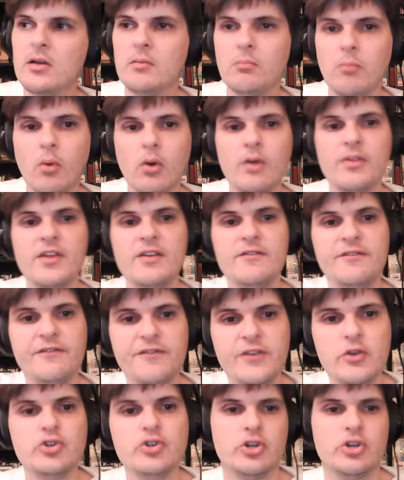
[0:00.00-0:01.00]
more than
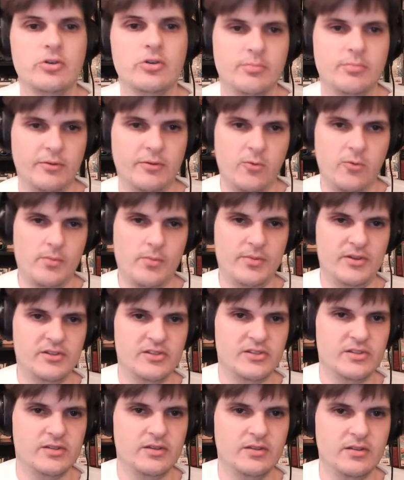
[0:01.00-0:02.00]
future
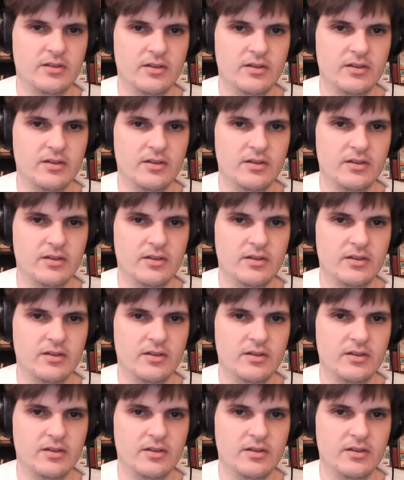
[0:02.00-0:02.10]
performance.